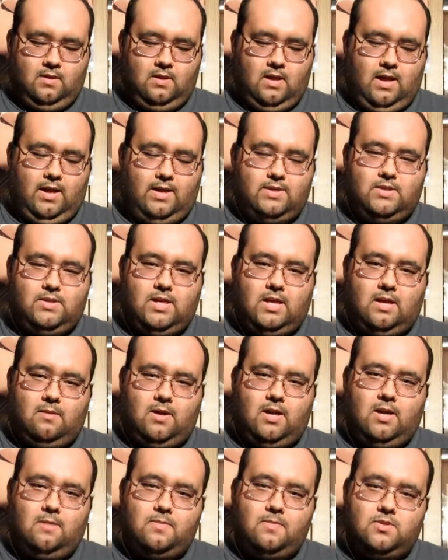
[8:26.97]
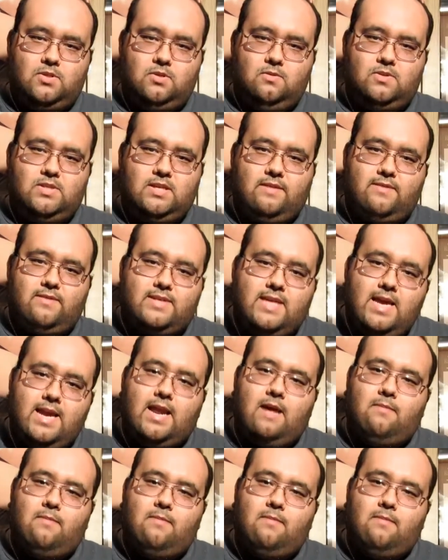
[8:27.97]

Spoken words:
like I said, I'm on episode 17,